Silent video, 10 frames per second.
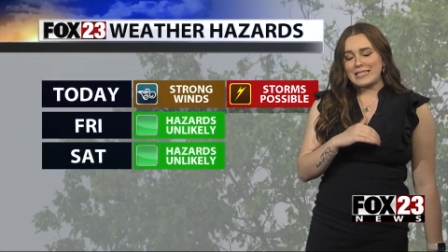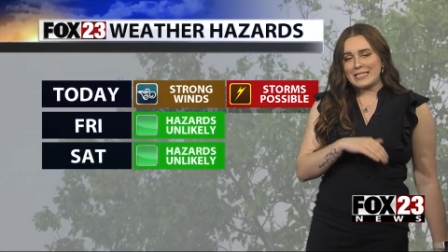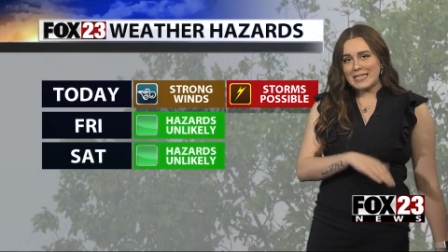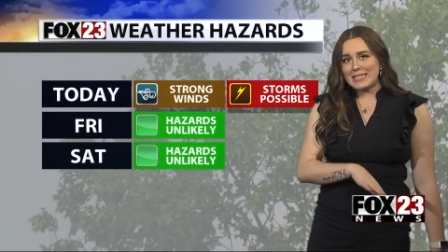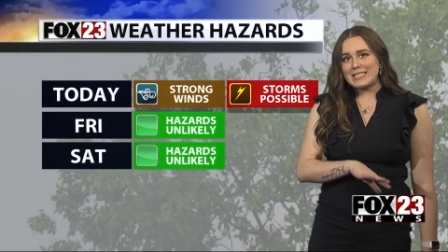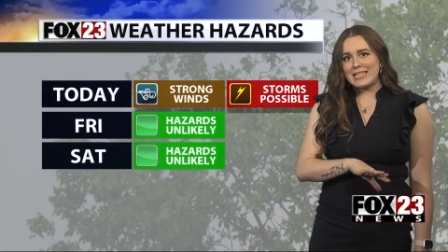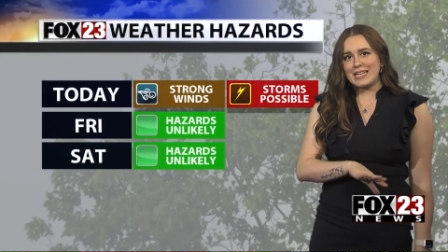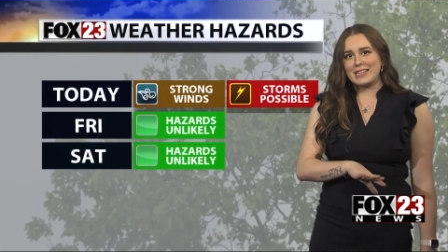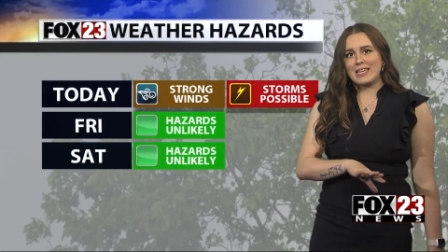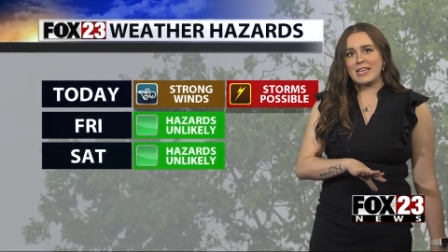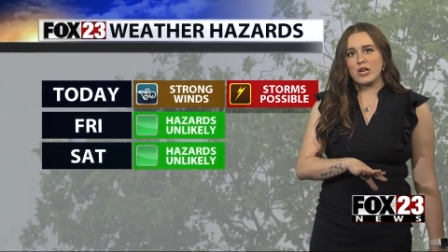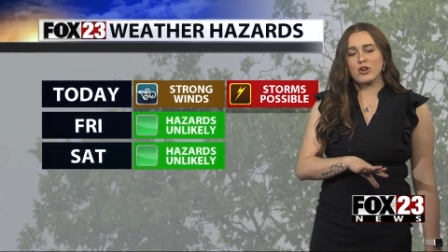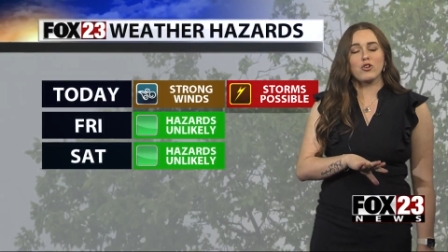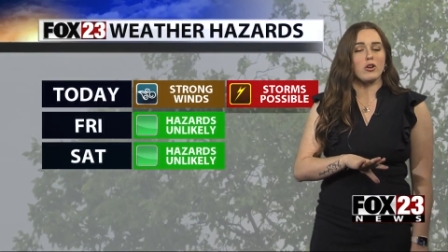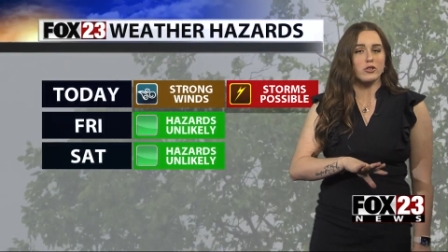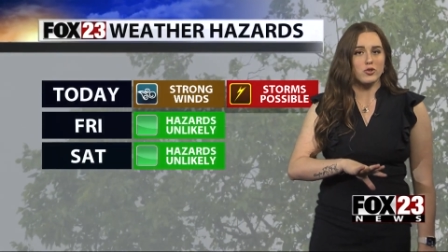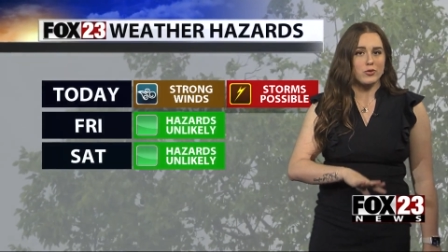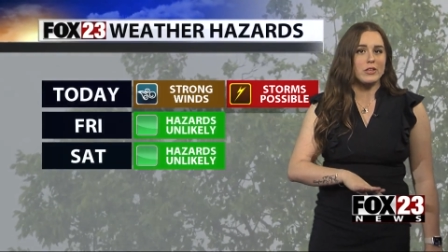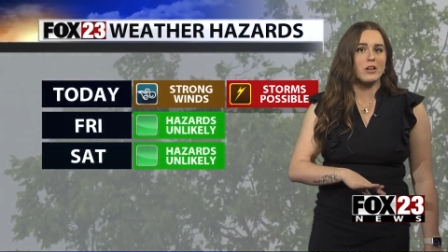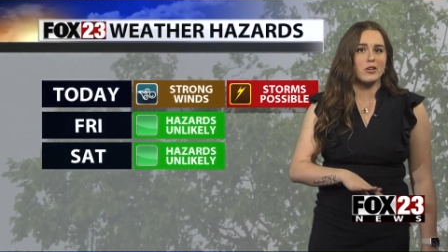Didn't see anything here across
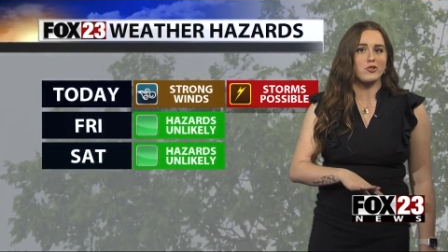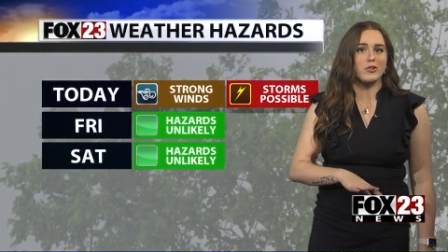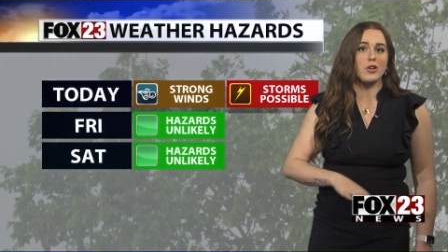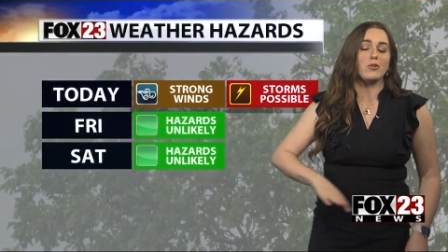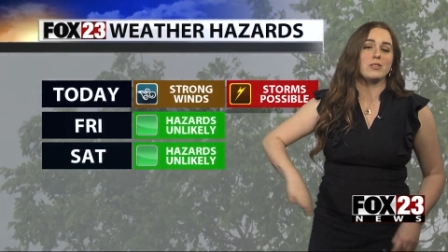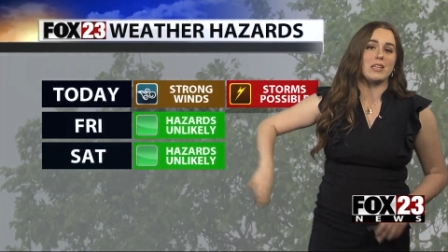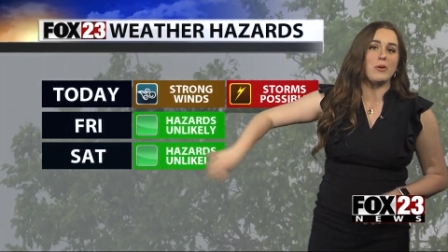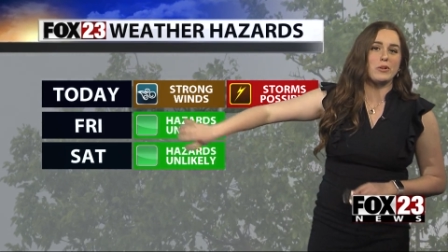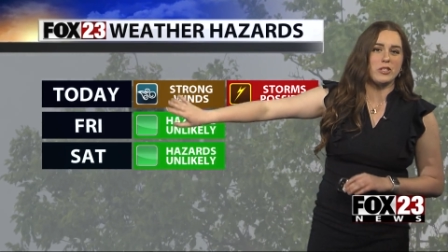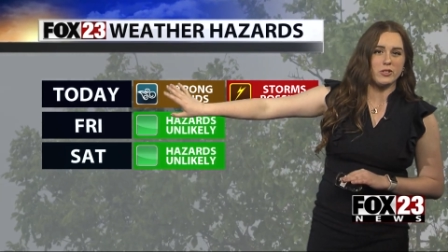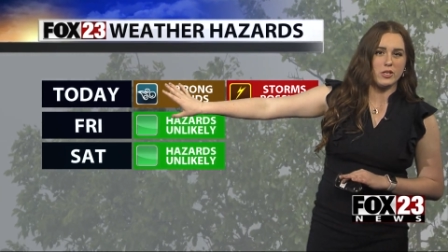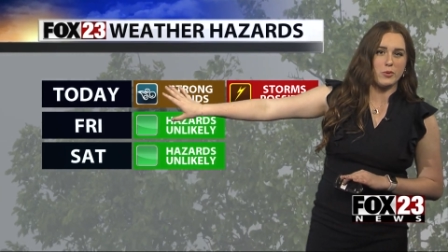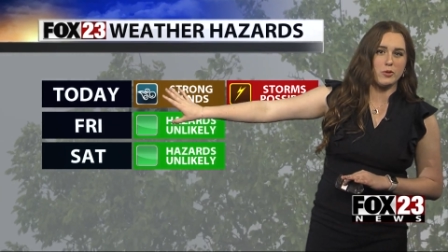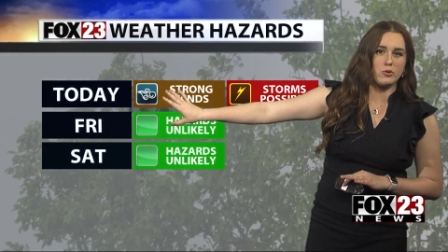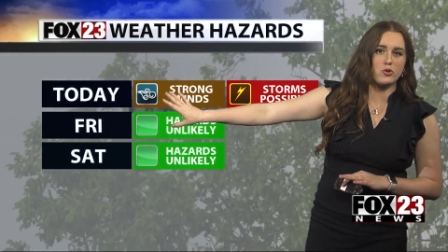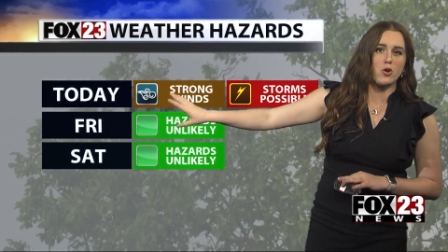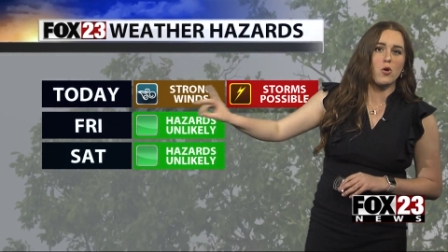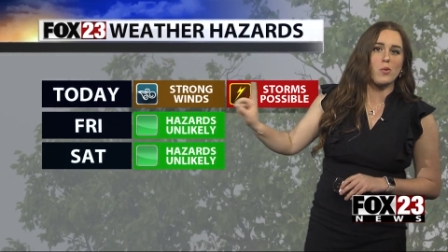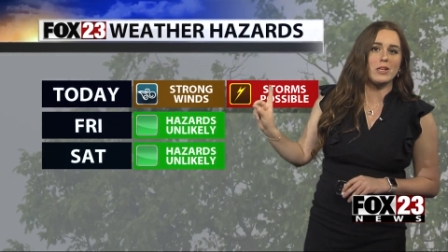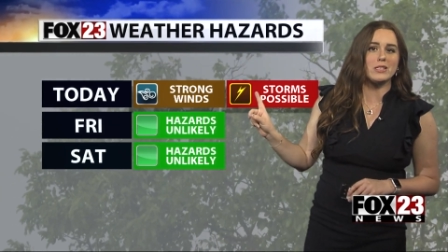green country though. Today we're still dealing with those
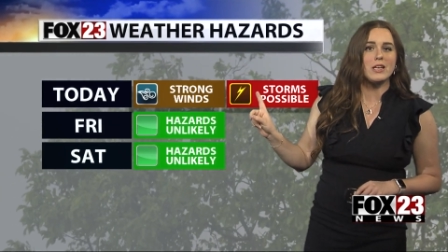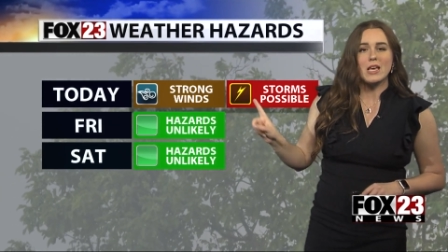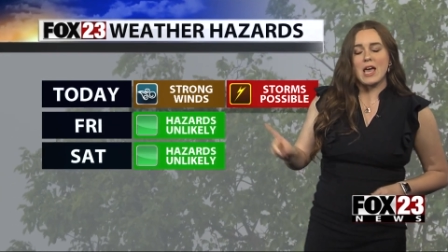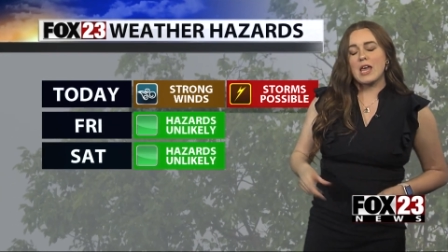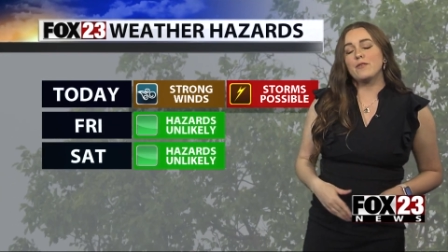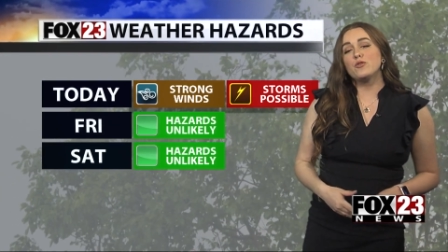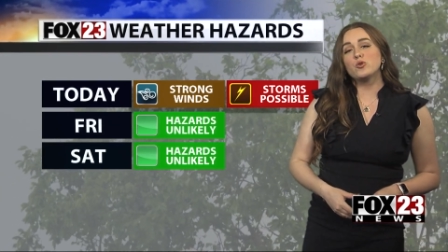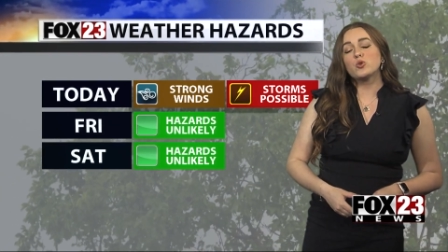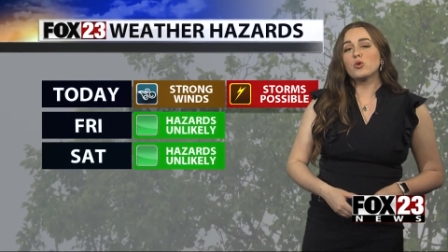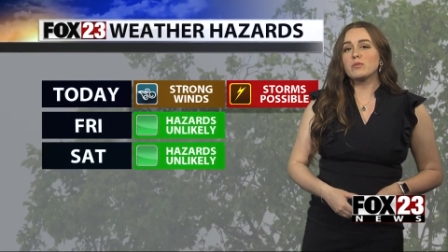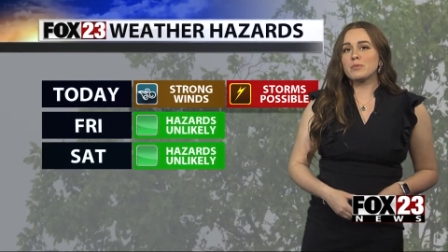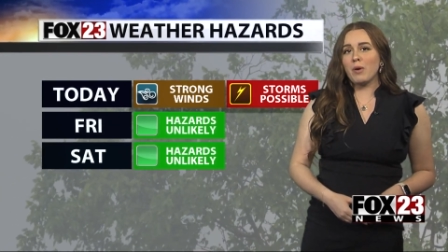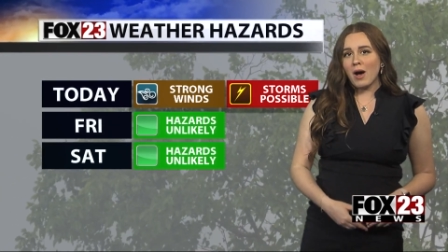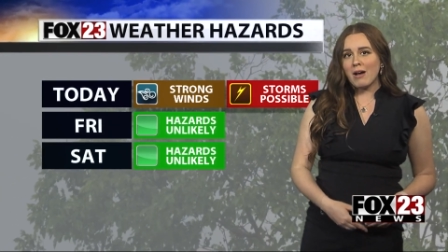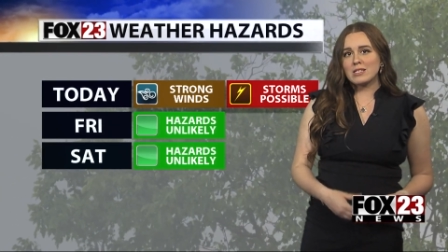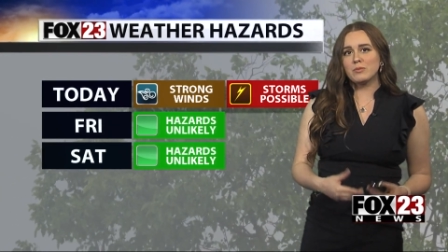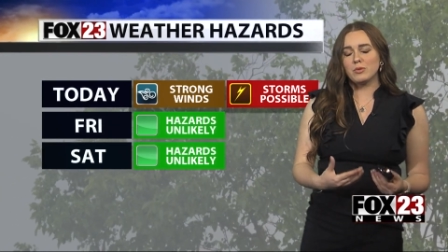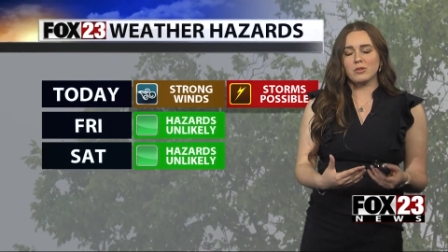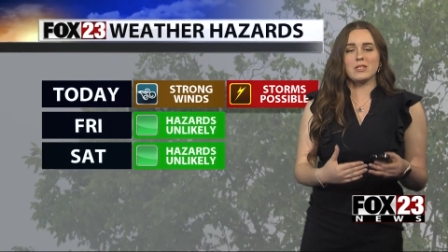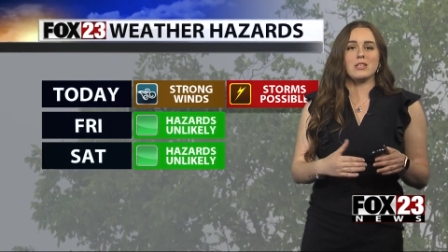strong winds and a few storms
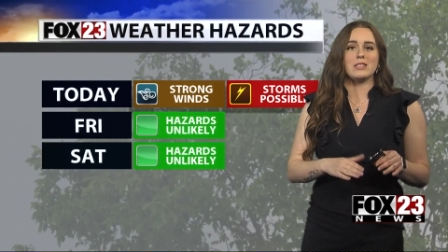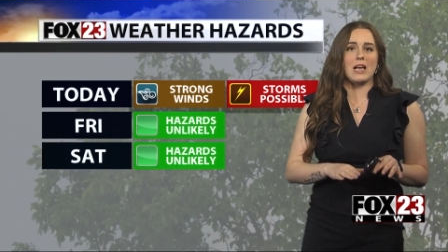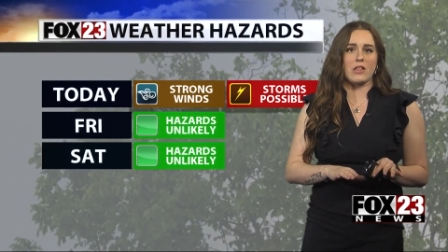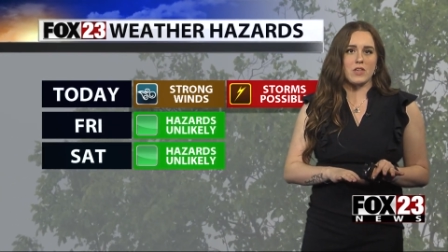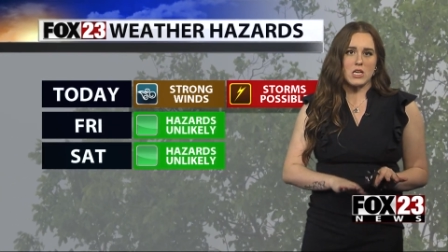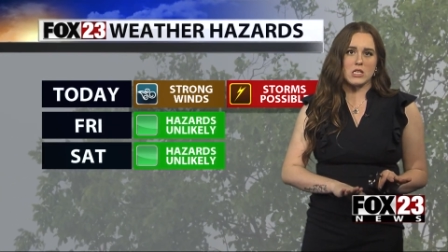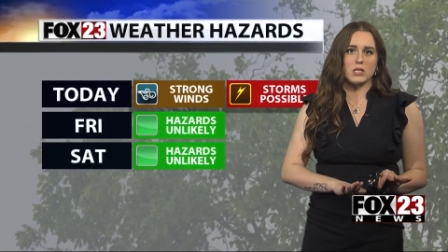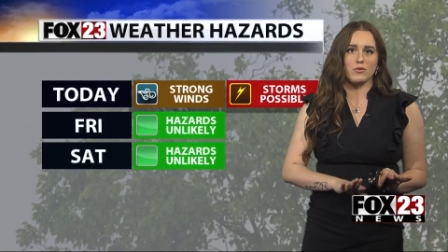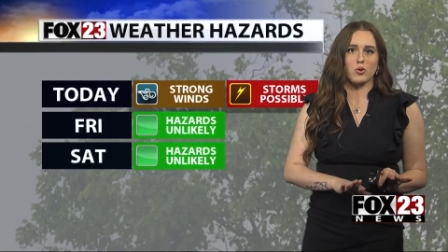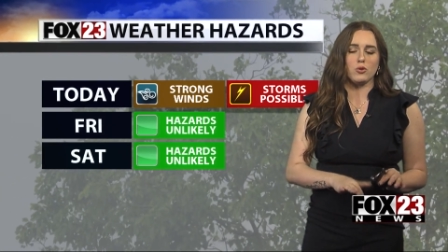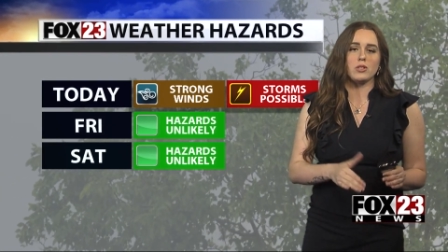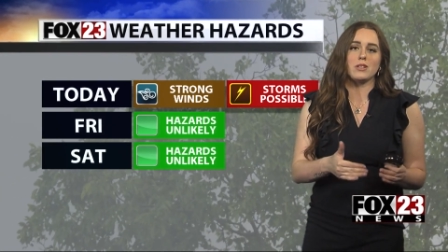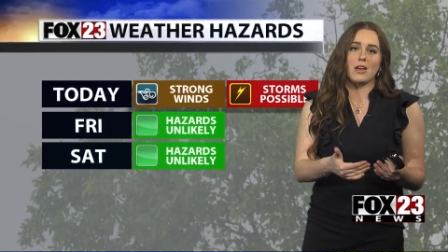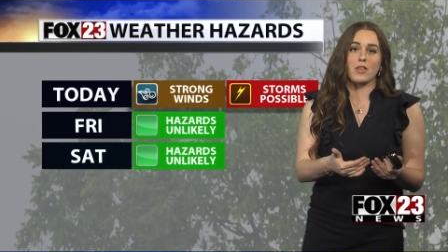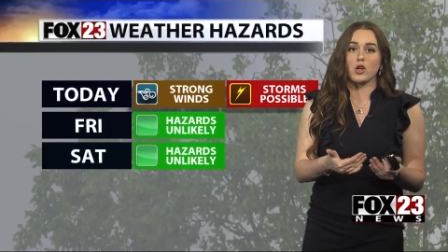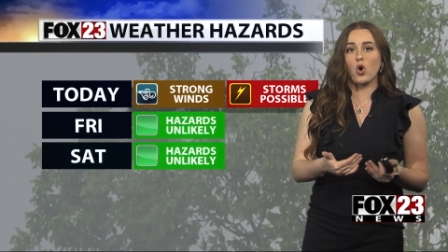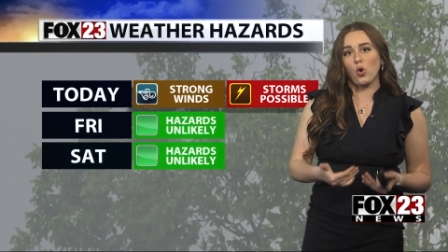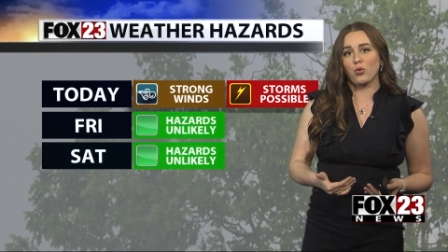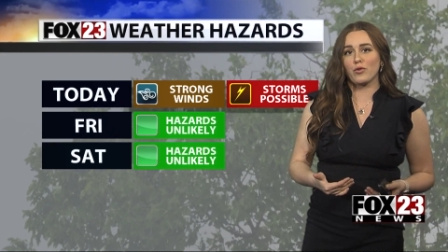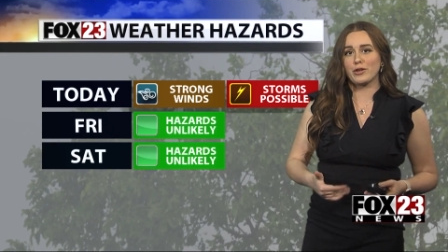possible to the southeast of Tulsa now that a
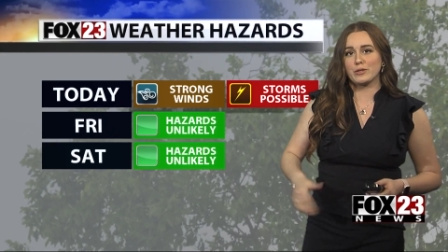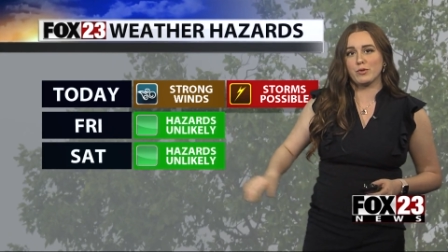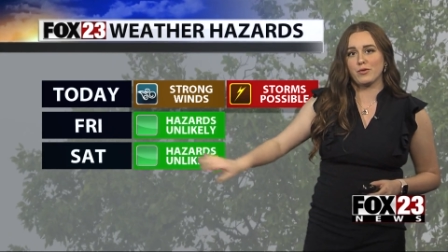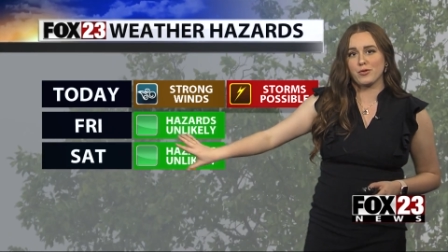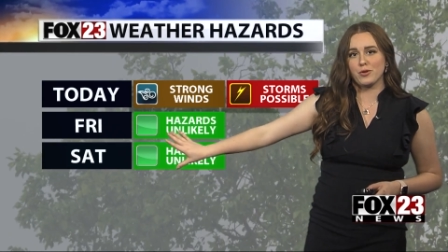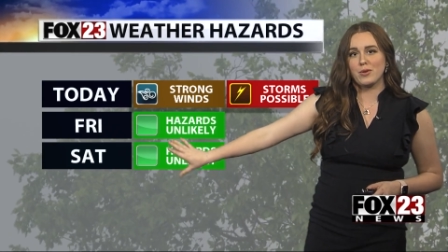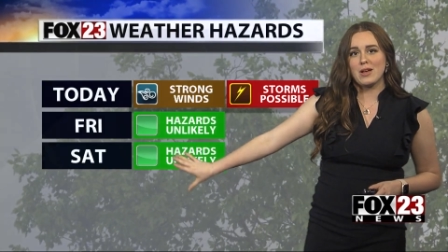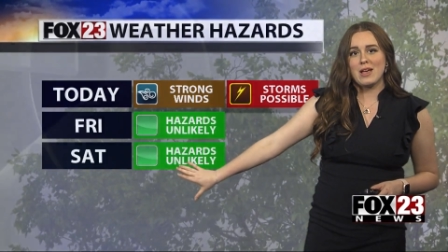cold front has moved through.